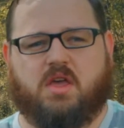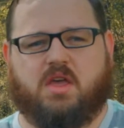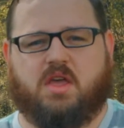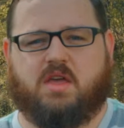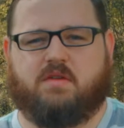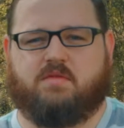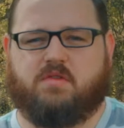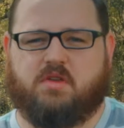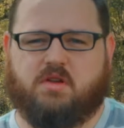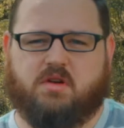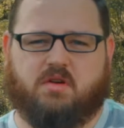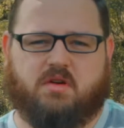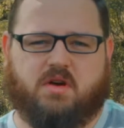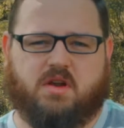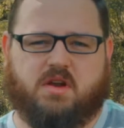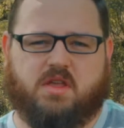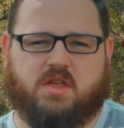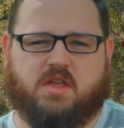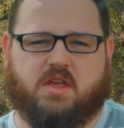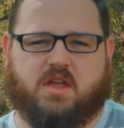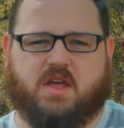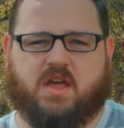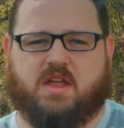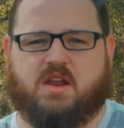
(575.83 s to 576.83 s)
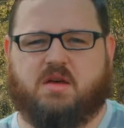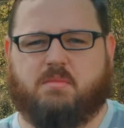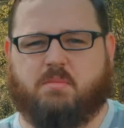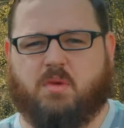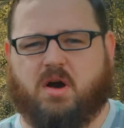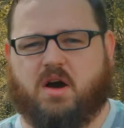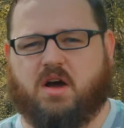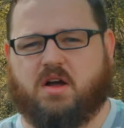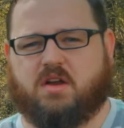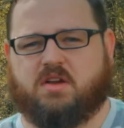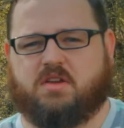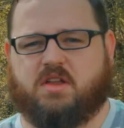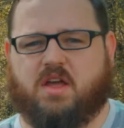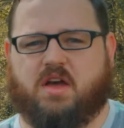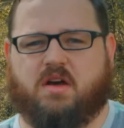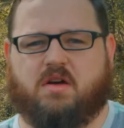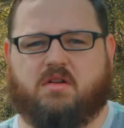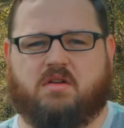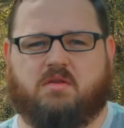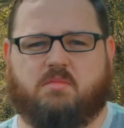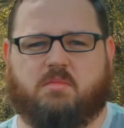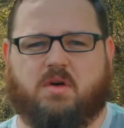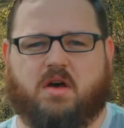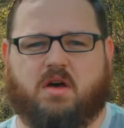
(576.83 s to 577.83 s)
if you don't want to get kind of bogged
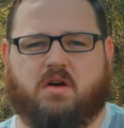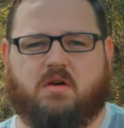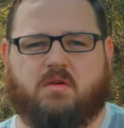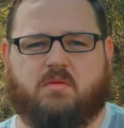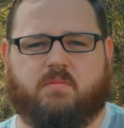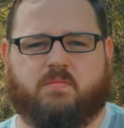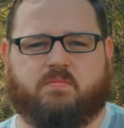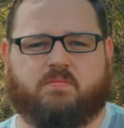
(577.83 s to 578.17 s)
down about